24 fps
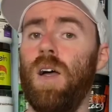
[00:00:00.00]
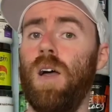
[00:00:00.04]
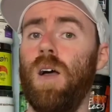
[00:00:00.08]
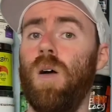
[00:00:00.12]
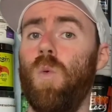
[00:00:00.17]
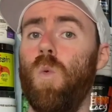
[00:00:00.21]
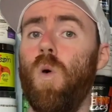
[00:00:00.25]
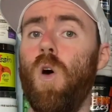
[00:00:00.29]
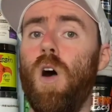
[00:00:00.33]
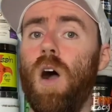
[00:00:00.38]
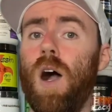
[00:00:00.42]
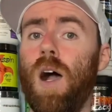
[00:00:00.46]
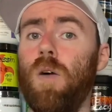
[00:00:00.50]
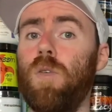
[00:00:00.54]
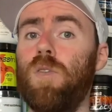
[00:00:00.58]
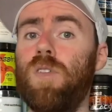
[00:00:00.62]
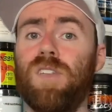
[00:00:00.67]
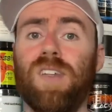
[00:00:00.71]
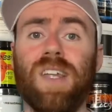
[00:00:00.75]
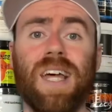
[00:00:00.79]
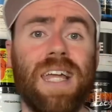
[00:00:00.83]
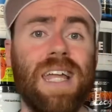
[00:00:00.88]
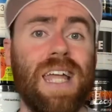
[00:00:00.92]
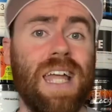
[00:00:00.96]
What I would
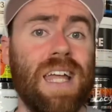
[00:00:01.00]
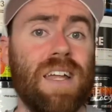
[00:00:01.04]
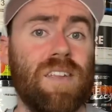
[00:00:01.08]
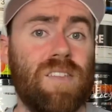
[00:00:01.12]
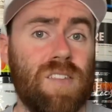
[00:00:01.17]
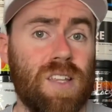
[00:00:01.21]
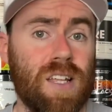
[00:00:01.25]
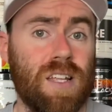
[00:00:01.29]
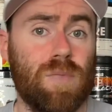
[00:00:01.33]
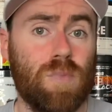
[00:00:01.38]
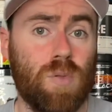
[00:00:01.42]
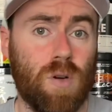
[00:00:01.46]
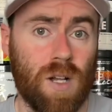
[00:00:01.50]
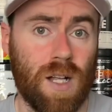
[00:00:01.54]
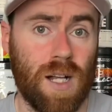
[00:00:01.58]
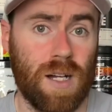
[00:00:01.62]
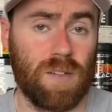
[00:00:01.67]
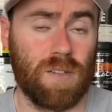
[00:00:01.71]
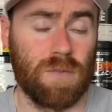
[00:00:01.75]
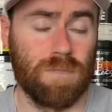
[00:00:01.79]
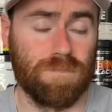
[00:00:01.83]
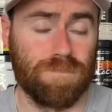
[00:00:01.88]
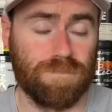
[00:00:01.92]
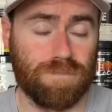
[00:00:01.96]
say is this
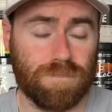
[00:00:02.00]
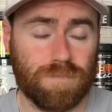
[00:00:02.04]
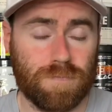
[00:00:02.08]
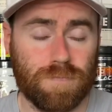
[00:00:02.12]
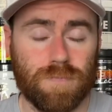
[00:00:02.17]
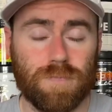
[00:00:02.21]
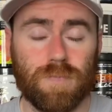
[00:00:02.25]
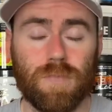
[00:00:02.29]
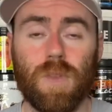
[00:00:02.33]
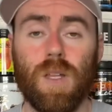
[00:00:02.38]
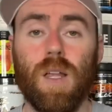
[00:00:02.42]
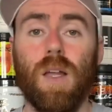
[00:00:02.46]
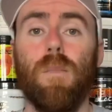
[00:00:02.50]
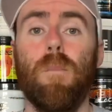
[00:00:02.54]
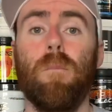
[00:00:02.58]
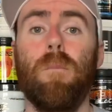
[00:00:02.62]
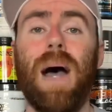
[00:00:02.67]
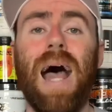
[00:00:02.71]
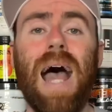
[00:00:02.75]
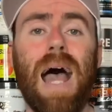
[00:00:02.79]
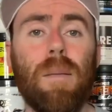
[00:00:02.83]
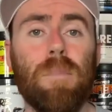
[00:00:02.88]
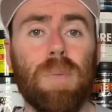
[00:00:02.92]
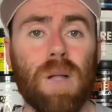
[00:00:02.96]
product,
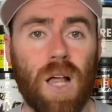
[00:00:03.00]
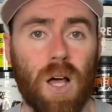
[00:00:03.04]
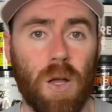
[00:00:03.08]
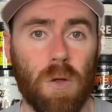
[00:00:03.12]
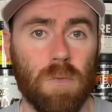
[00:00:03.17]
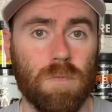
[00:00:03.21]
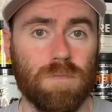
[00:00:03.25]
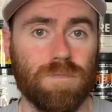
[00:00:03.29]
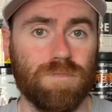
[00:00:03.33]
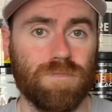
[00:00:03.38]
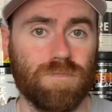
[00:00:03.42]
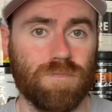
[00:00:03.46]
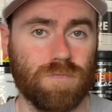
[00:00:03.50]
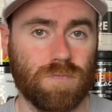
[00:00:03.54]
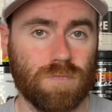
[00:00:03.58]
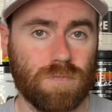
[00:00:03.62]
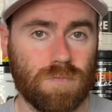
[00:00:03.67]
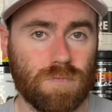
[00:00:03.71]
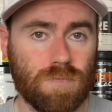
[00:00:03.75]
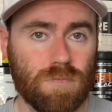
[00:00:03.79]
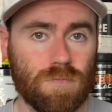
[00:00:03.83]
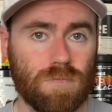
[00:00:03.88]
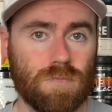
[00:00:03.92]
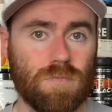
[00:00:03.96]
Pablo,
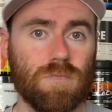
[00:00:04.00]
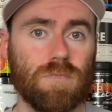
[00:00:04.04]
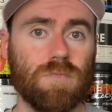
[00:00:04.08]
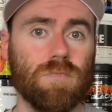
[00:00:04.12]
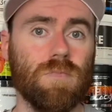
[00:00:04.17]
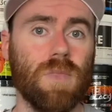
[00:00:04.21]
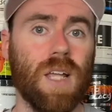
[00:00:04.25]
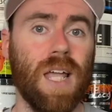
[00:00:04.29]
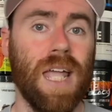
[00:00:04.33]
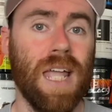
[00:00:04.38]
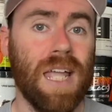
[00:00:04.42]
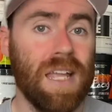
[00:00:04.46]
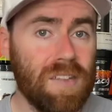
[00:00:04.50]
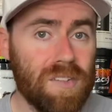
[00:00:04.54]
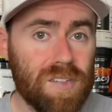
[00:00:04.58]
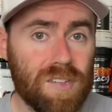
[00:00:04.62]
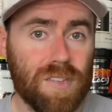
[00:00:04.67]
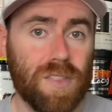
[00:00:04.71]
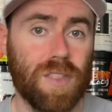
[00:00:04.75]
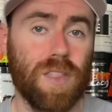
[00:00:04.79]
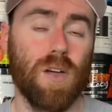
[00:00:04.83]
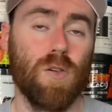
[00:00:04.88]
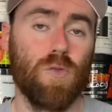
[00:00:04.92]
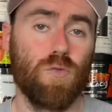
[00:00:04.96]
is
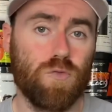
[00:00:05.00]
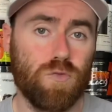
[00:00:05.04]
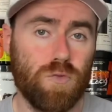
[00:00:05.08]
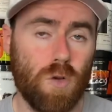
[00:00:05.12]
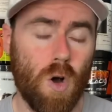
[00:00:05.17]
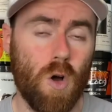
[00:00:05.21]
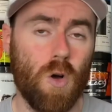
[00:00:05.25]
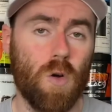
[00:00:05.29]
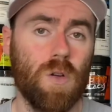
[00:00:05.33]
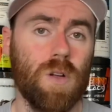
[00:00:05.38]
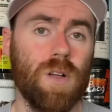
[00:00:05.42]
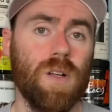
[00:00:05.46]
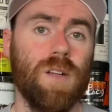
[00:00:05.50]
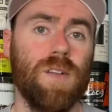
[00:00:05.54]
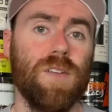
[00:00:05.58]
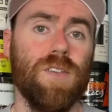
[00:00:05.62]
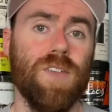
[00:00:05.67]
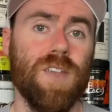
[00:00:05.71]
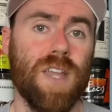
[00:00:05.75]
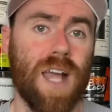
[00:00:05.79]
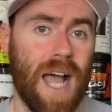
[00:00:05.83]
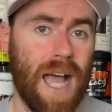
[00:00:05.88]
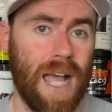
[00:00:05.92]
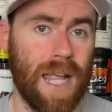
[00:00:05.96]
the wrong
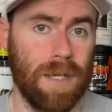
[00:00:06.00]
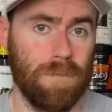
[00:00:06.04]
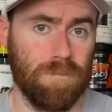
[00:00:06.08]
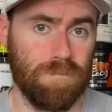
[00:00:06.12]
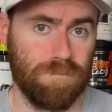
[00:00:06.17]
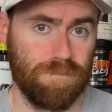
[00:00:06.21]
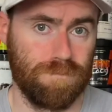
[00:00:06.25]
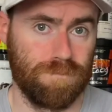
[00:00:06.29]
name.